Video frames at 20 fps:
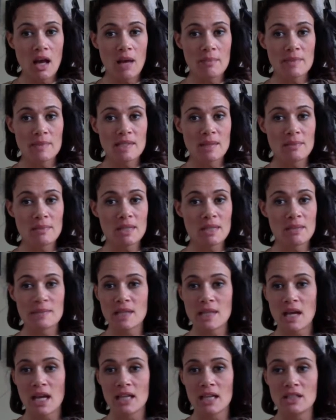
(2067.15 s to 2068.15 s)
Sometimes
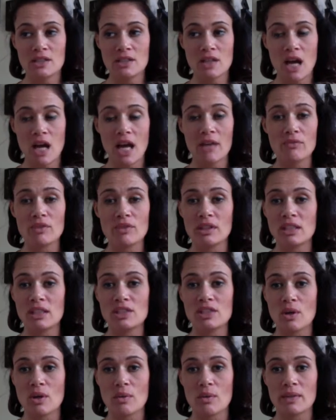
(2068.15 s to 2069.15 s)
I really
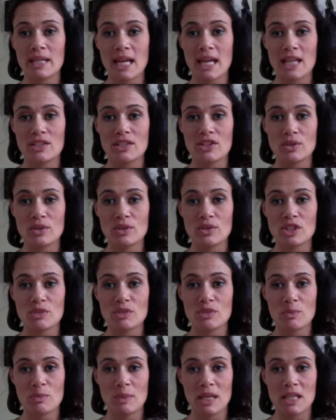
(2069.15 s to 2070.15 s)
don't get to, just
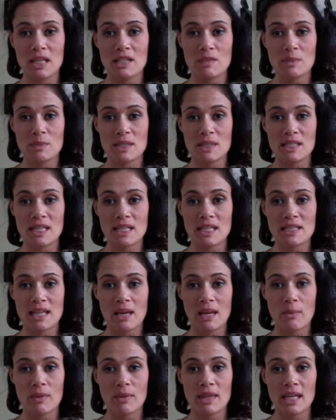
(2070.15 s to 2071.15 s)
with being as busy as I
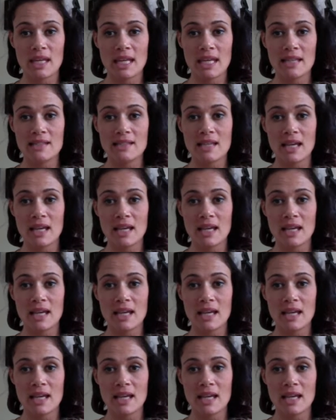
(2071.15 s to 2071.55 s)
am with the kids,